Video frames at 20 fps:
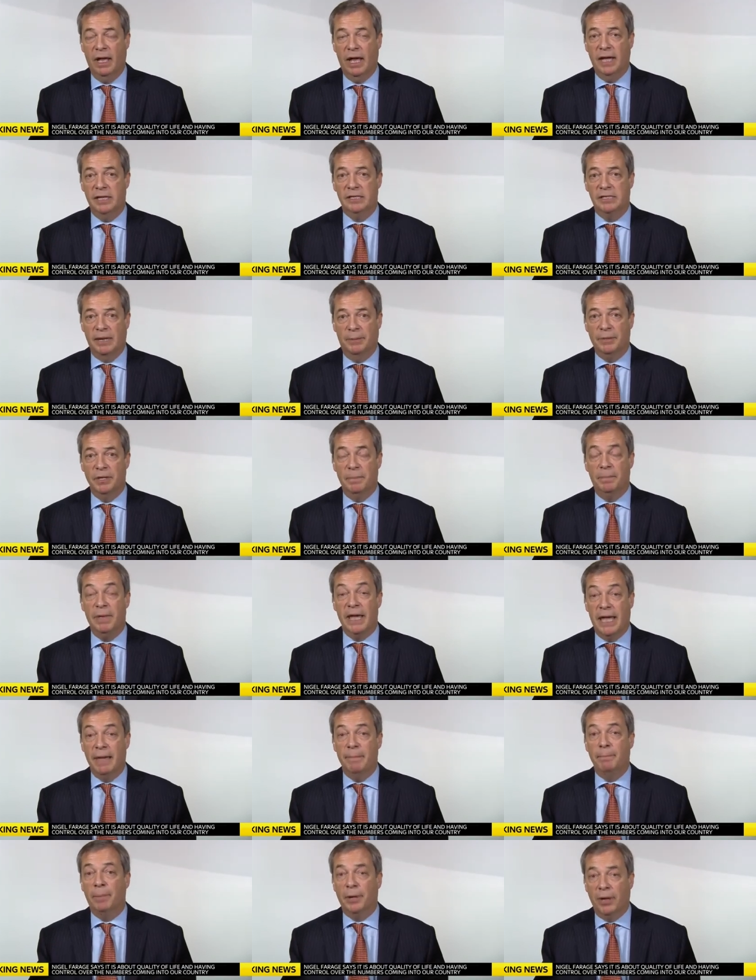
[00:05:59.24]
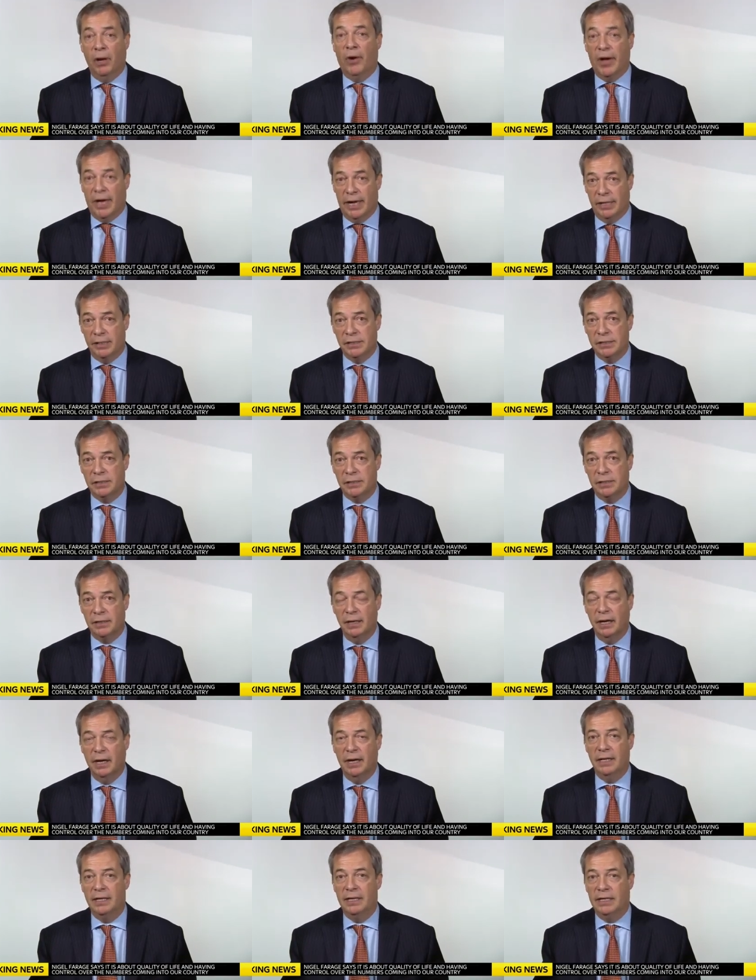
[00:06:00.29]
is some of the big employers
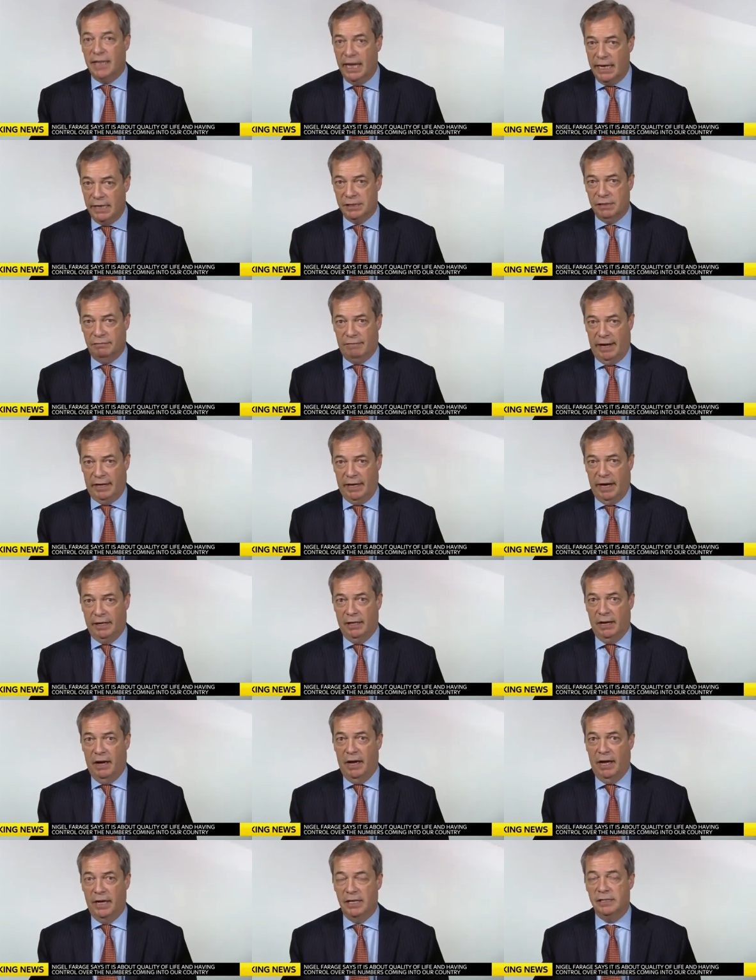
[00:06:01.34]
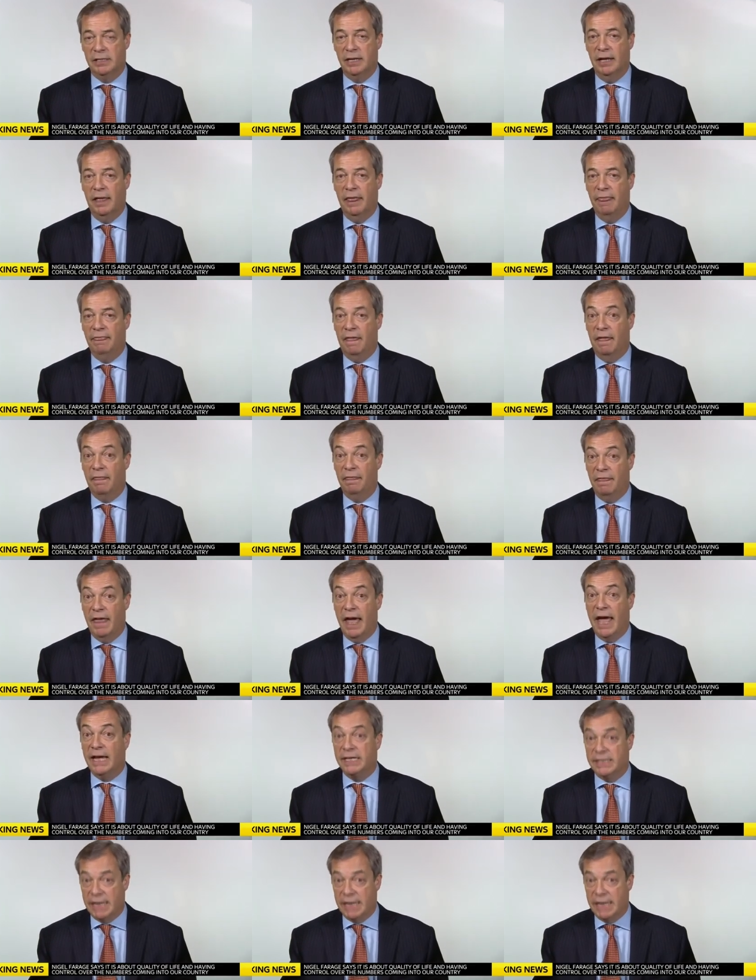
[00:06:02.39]
need to recognise that their